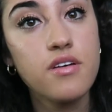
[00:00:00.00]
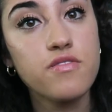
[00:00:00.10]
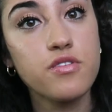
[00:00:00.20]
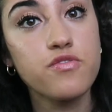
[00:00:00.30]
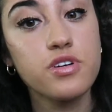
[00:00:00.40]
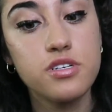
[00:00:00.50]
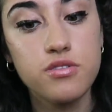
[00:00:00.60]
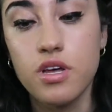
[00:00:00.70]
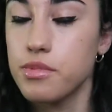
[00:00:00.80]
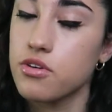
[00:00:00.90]
feel free
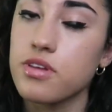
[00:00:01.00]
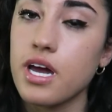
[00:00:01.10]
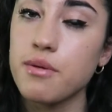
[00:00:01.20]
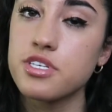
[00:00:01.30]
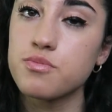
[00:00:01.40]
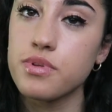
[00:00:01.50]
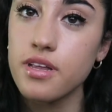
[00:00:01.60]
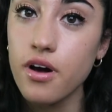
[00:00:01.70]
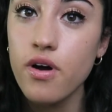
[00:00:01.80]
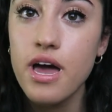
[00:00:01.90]
to let me know in the comments
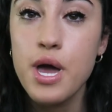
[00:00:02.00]
below.